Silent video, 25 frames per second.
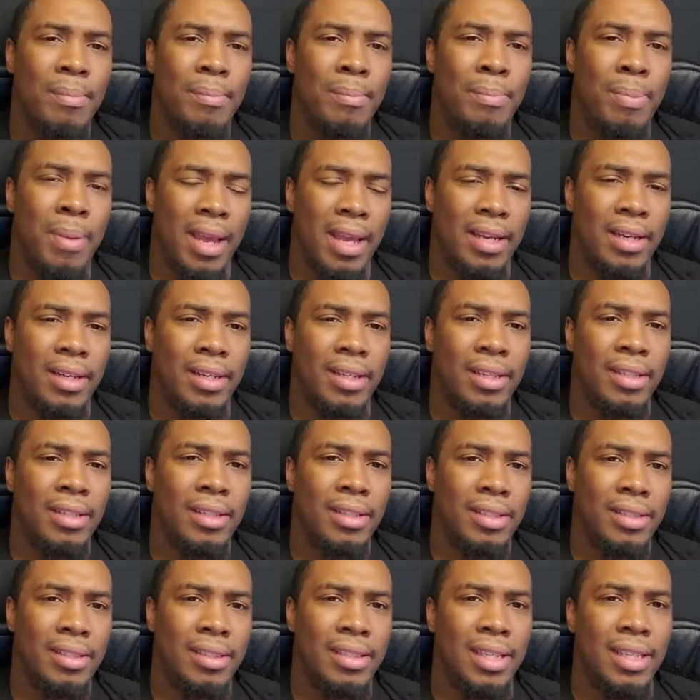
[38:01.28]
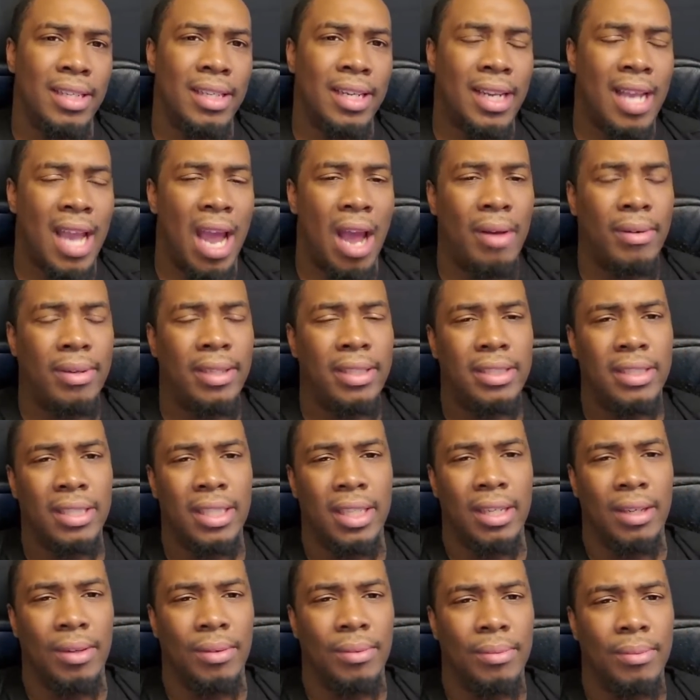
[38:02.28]
better than the county
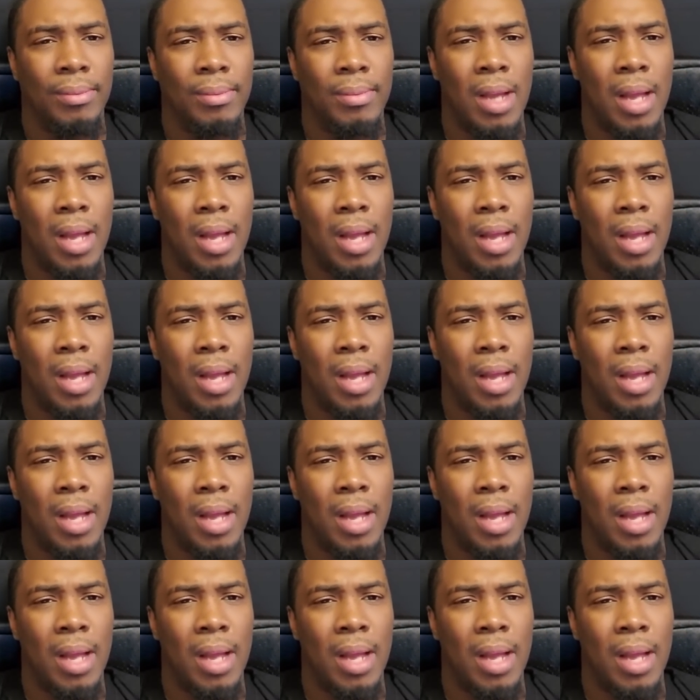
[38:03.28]
jail.